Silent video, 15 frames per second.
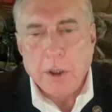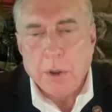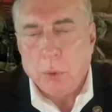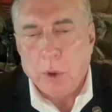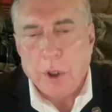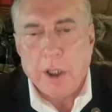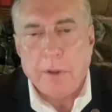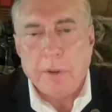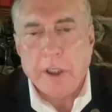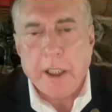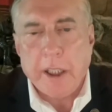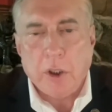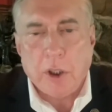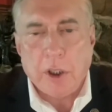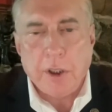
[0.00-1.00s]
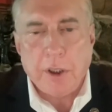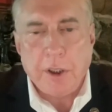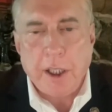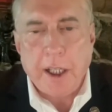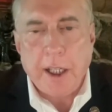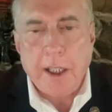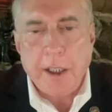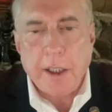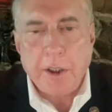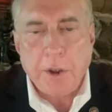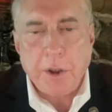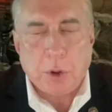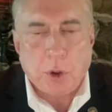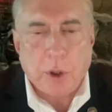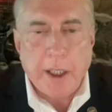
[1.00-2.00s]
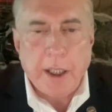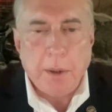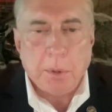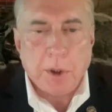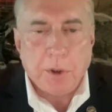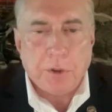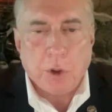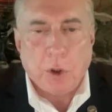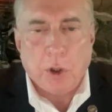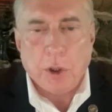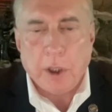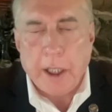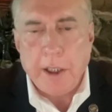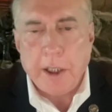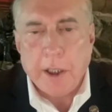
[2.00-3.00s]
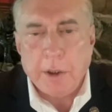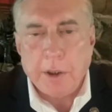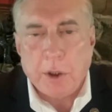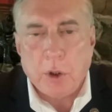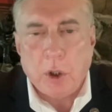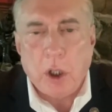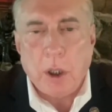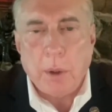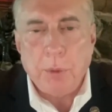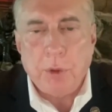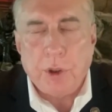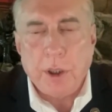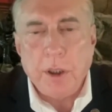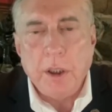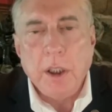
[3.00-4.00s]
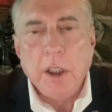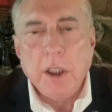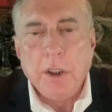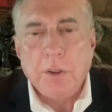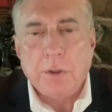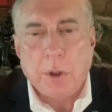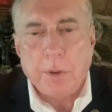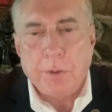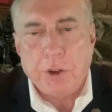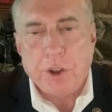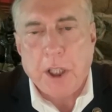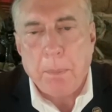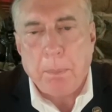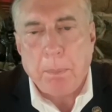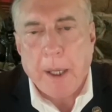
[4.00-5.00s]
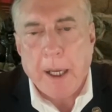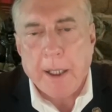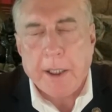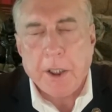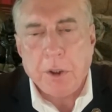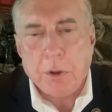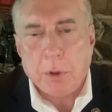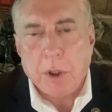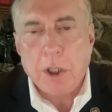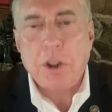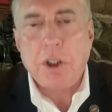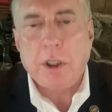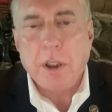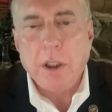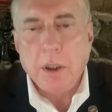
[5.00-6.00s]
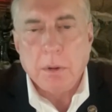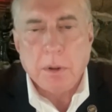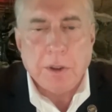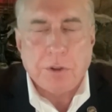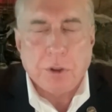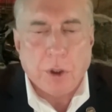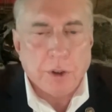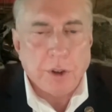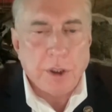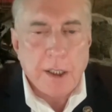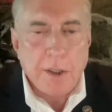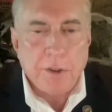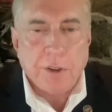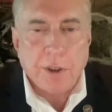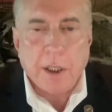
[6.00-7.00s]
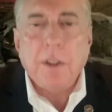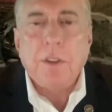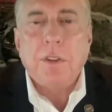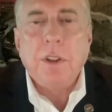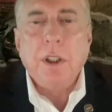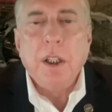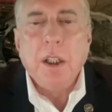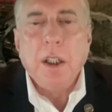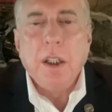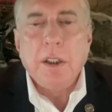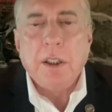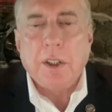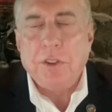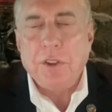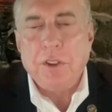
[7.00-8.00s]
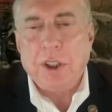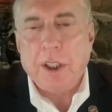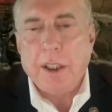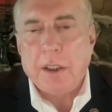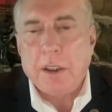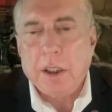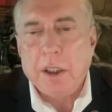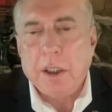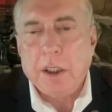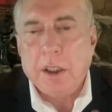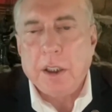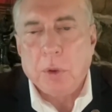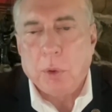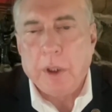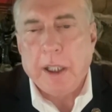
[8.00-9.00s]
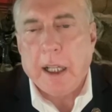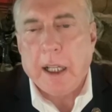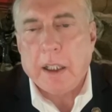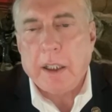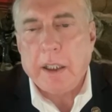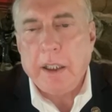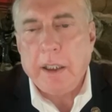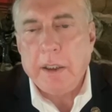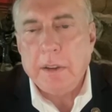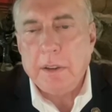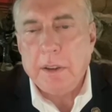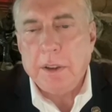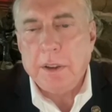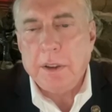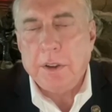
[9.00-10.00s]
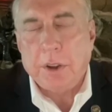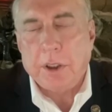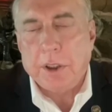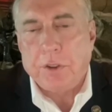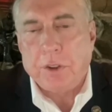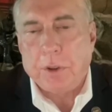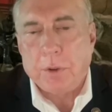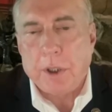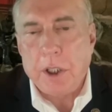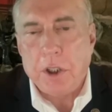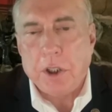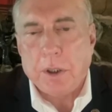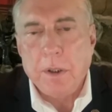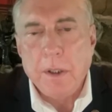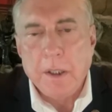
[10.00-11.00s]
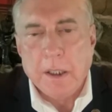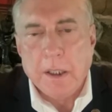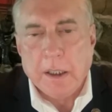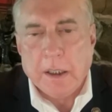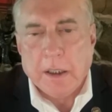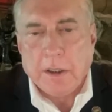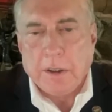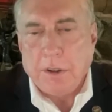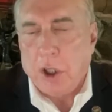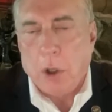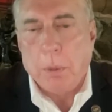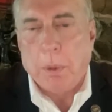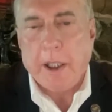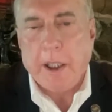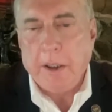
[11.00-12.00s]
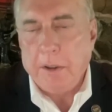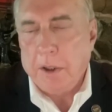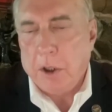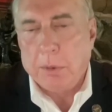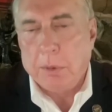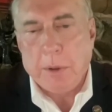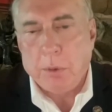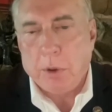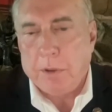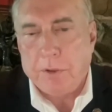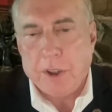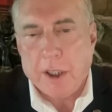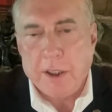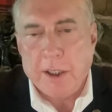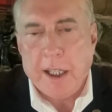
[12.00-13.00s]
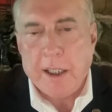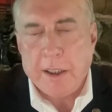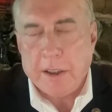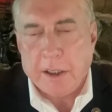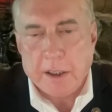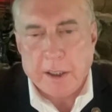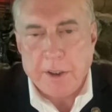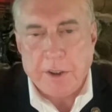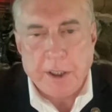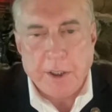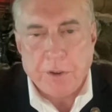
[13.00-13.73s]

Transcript: wherever they are today in Ukraine, must all lay down their arms and sort of skip back into Russia. That's all nonsense. Doesn't take reality into consideration. Nobody would have done that in the 19th